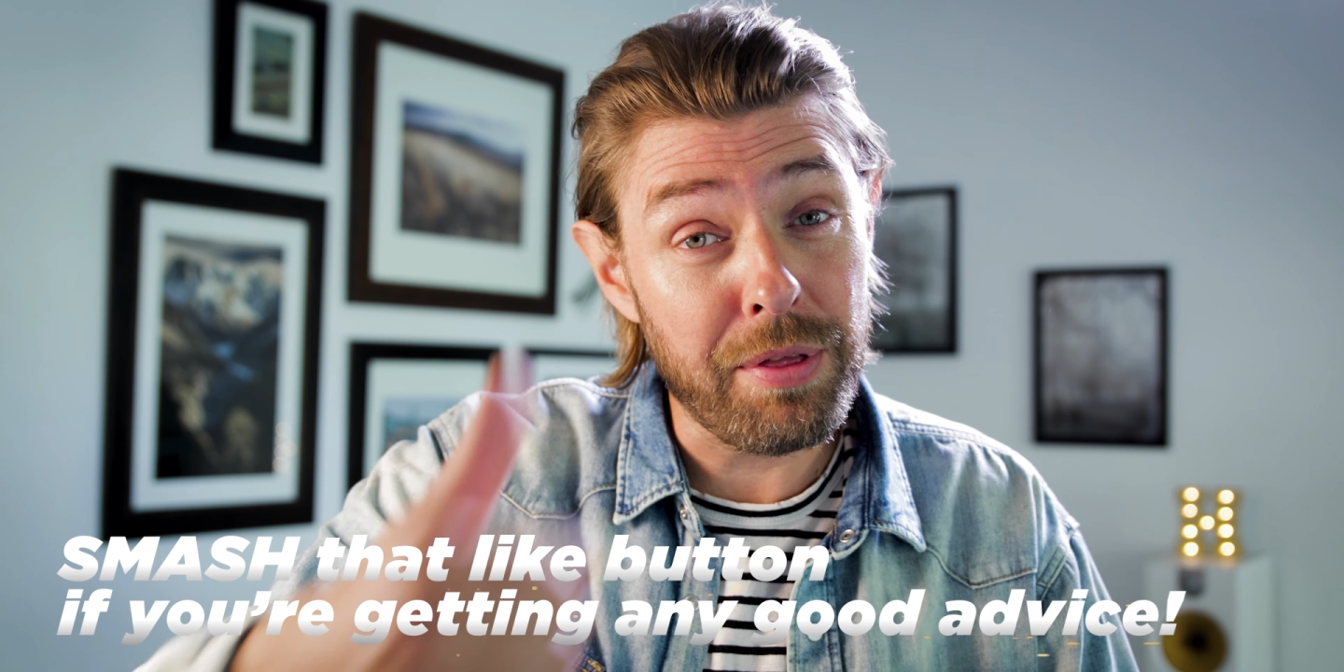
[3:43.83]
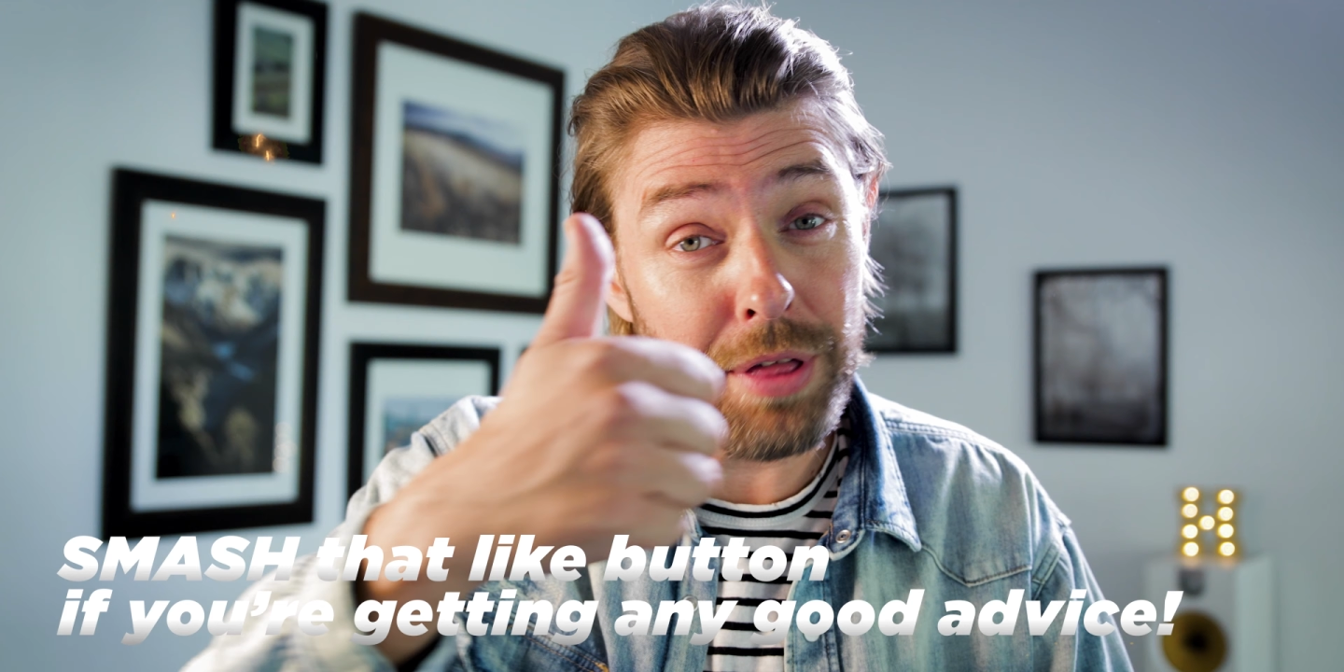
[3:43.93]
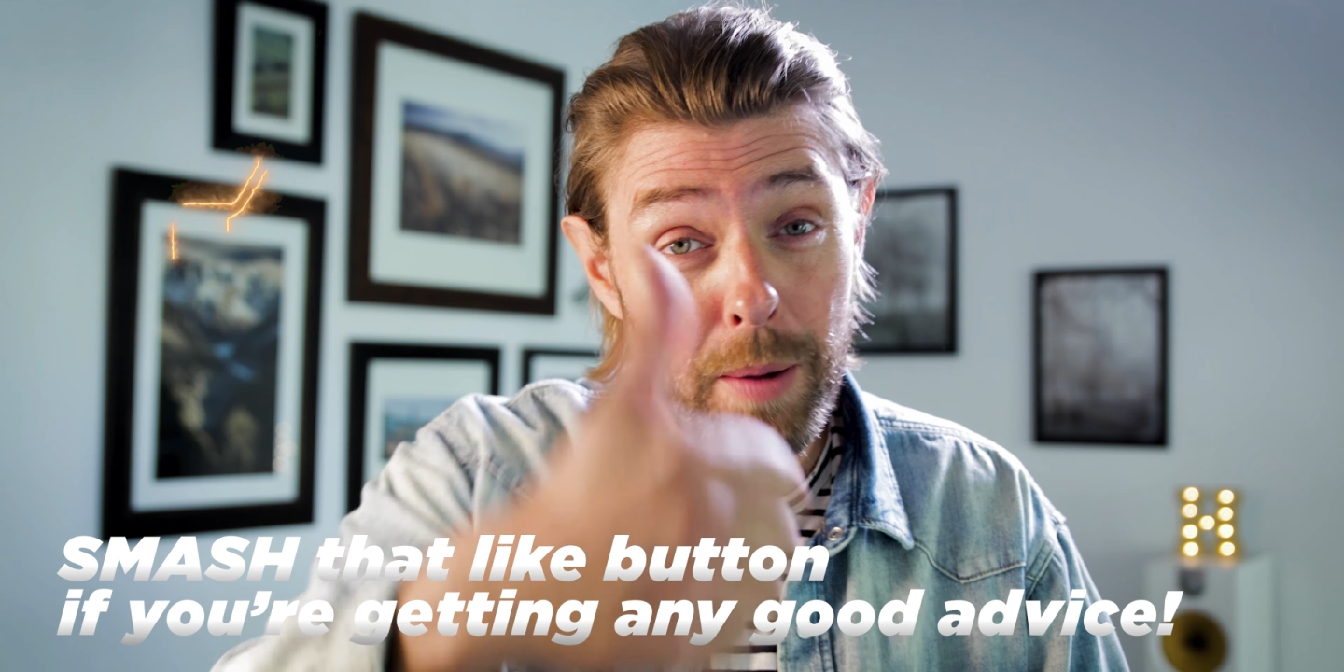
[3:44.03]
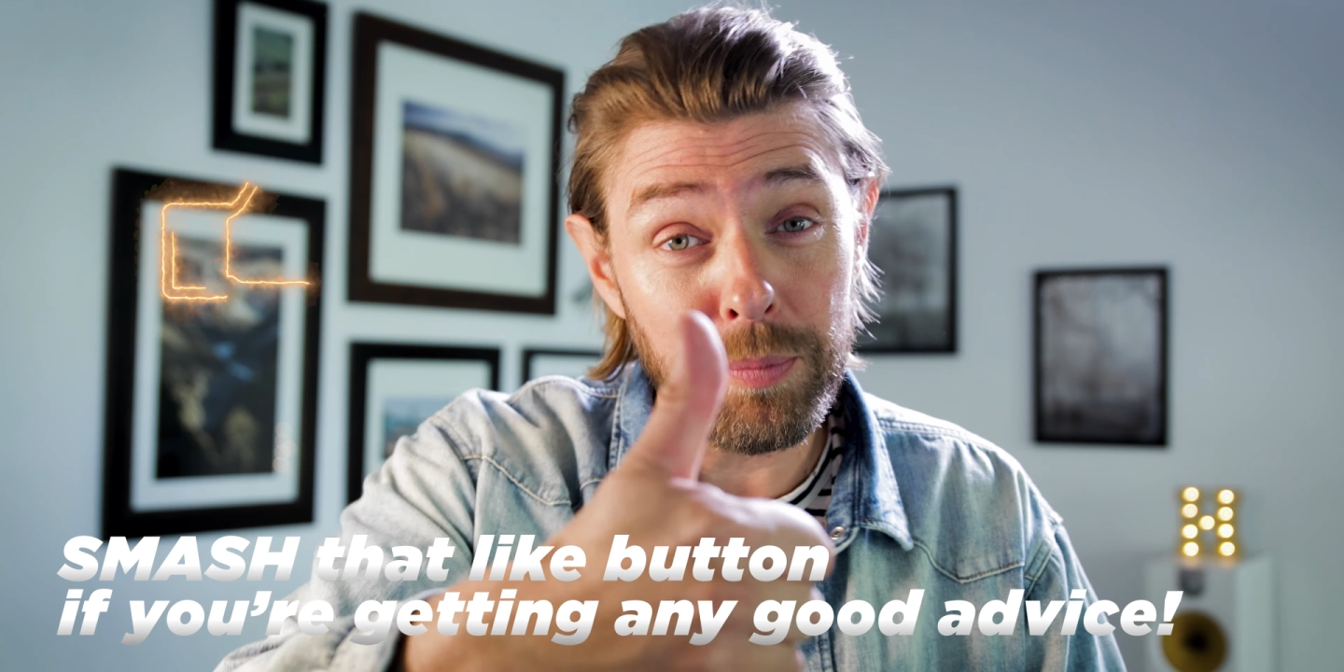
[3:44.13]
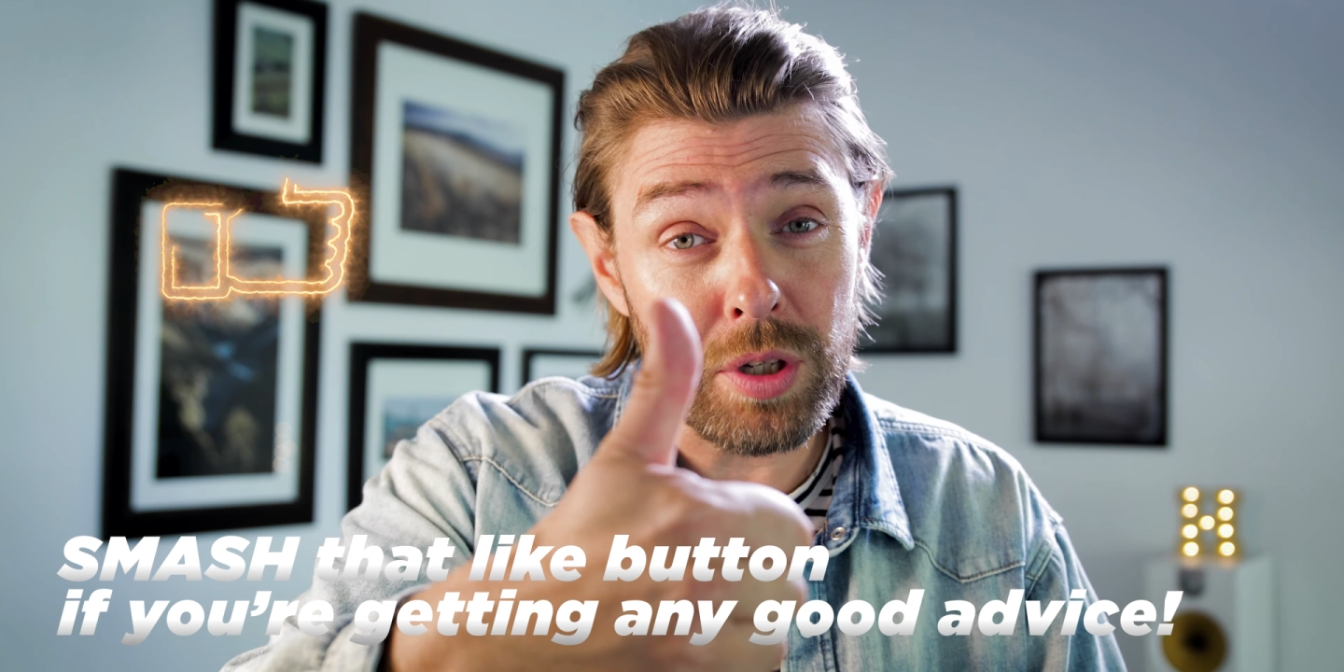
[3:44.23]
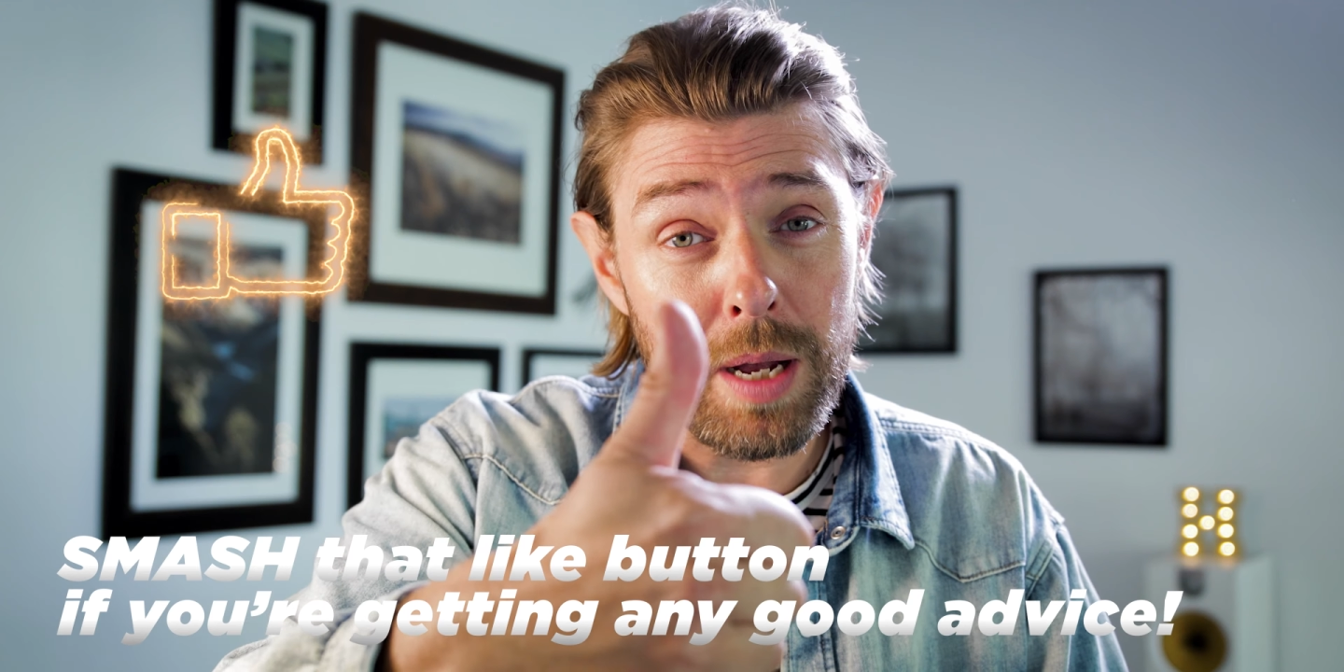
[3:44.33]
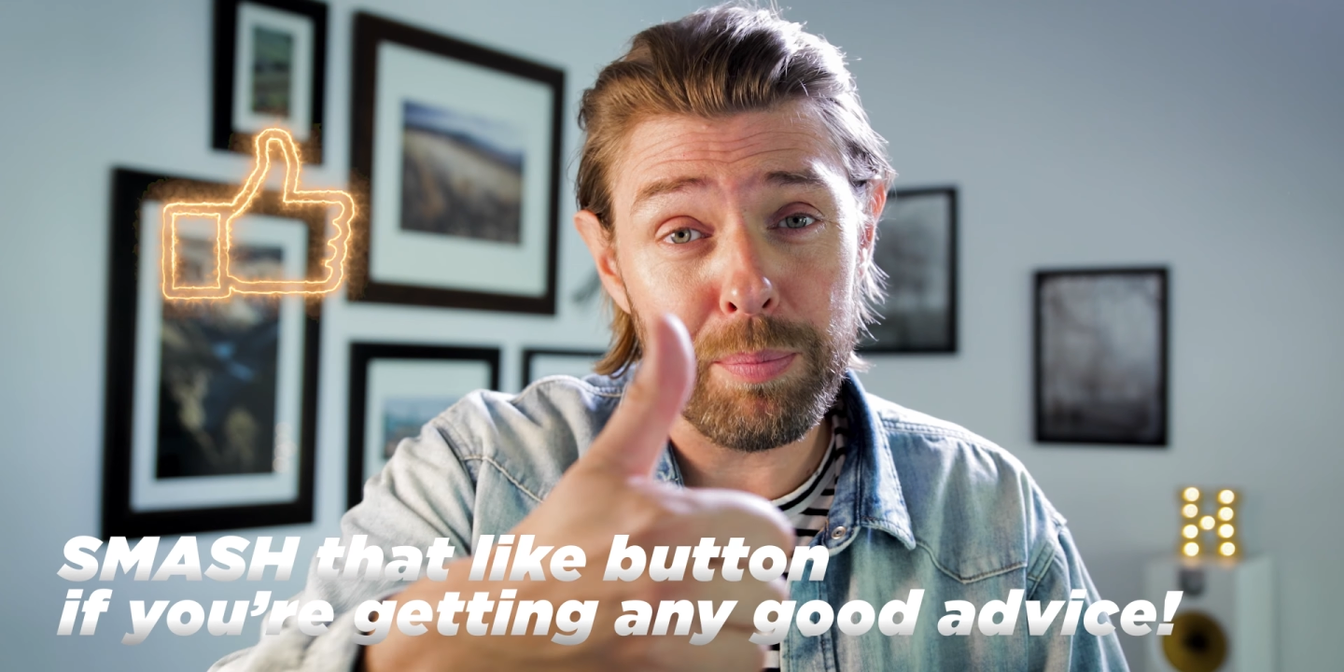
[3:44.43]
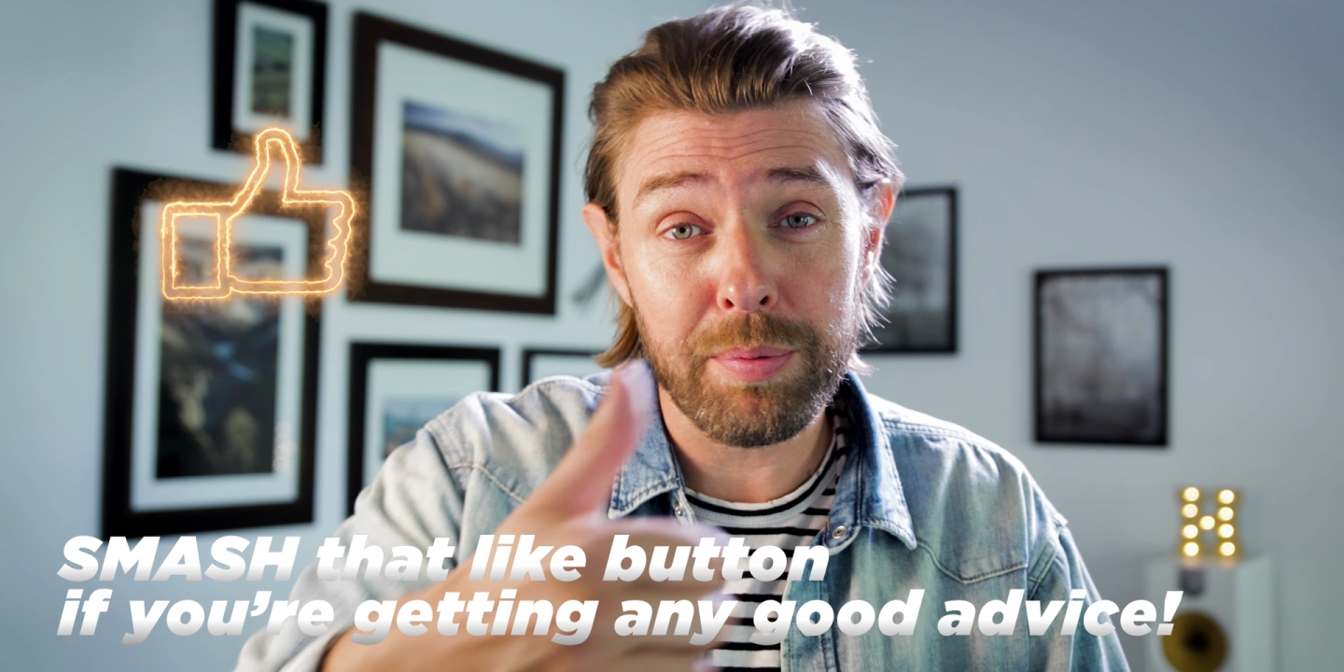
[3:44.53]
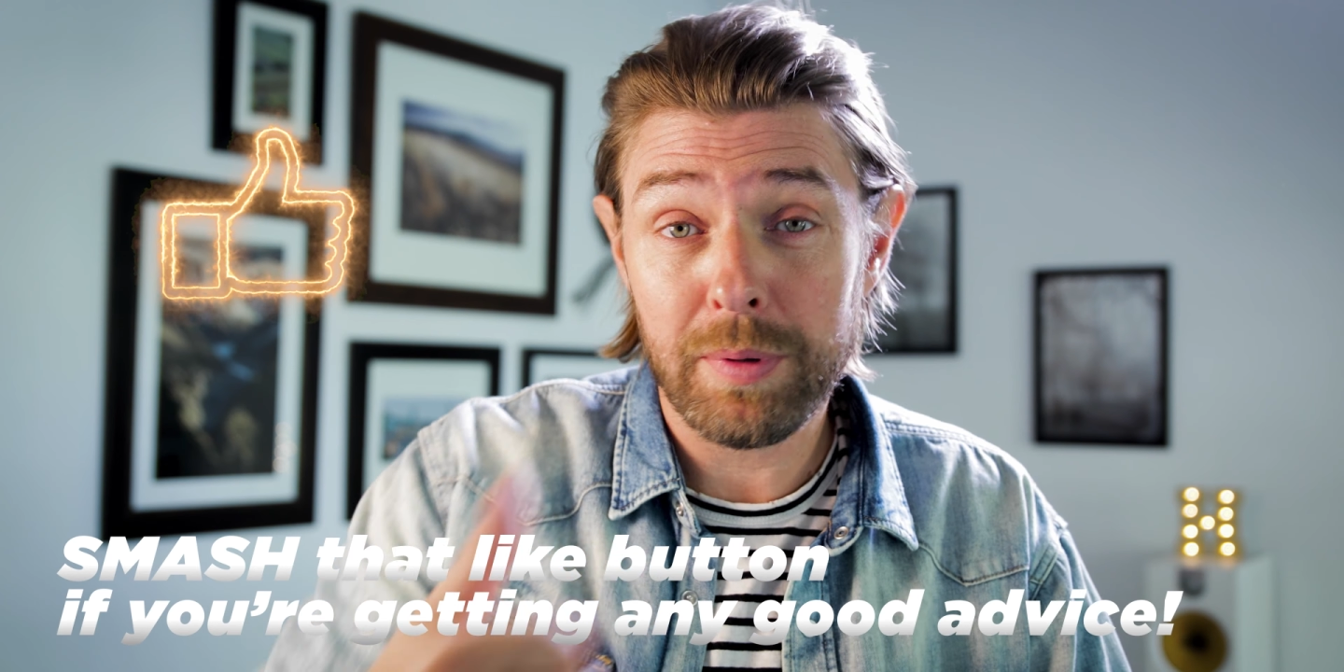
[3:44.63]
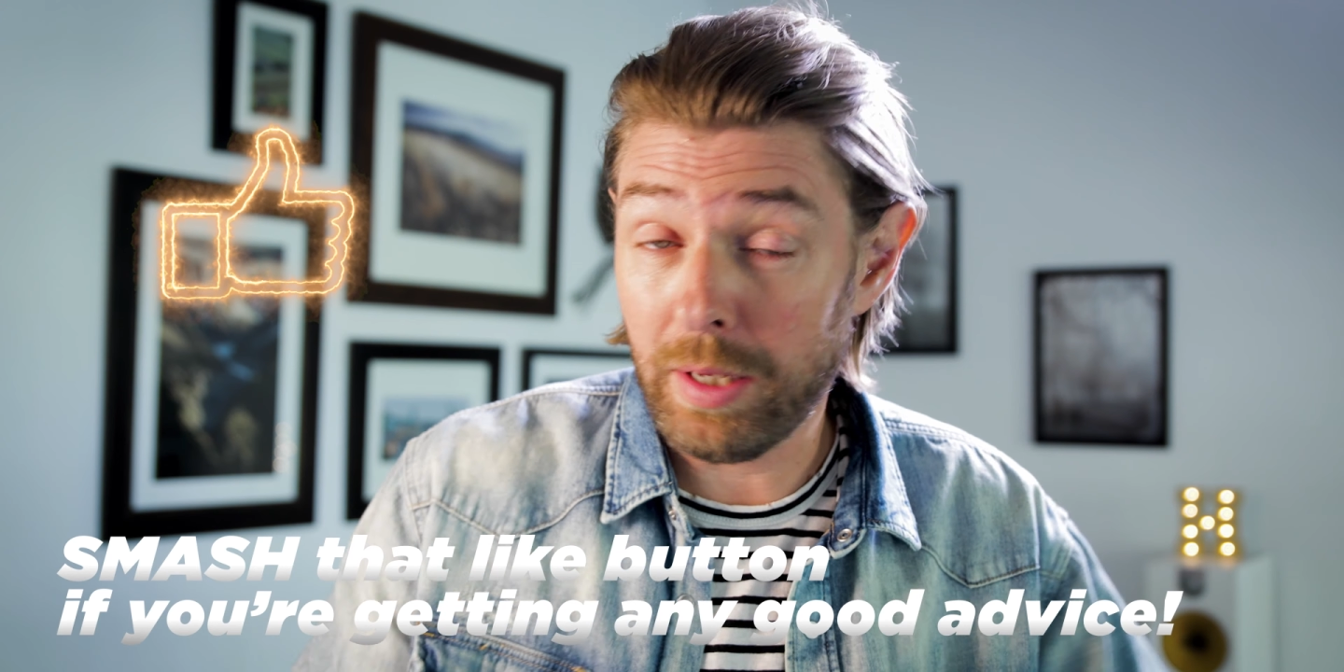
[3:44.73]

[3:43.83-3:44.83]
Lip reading: thumbs up.